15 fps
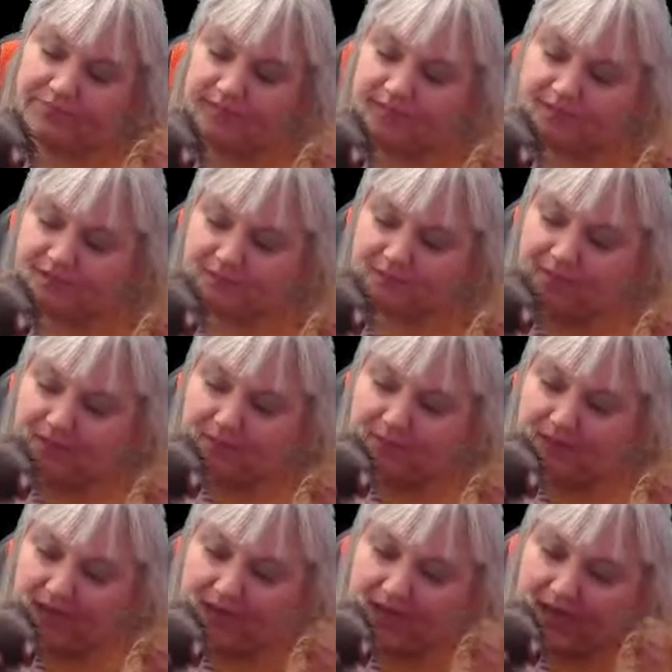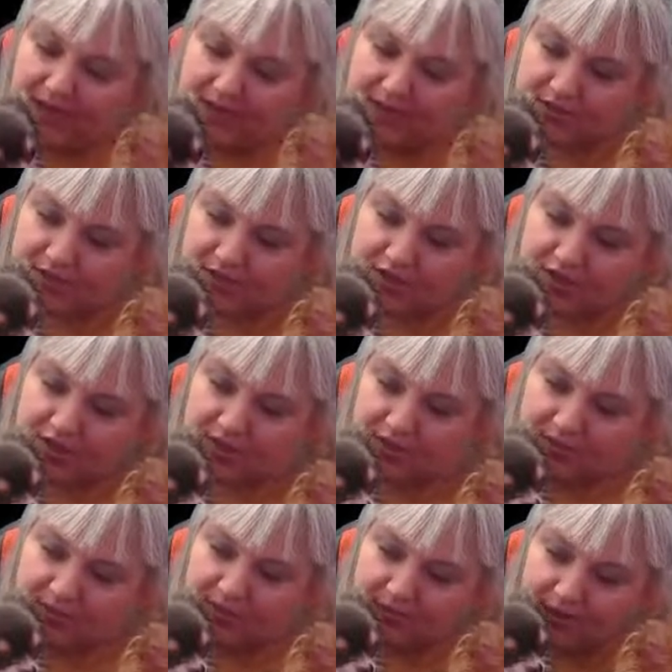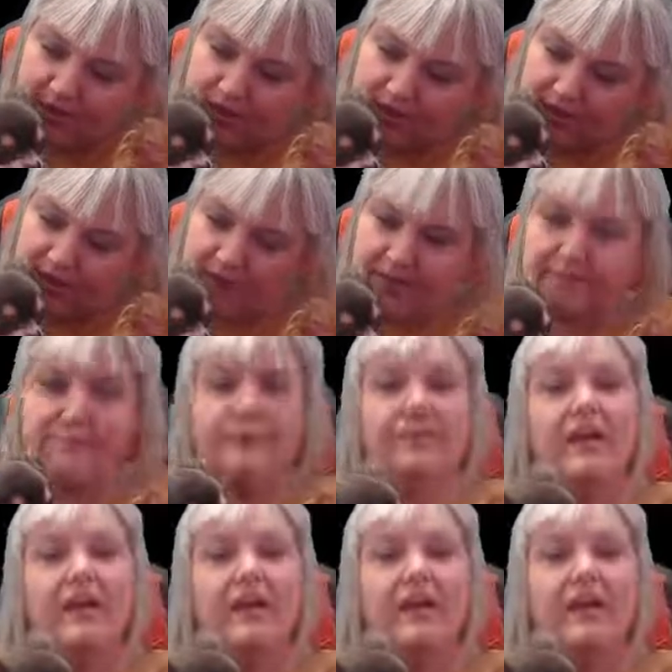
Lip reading: let's be a man and switch off to the moaning.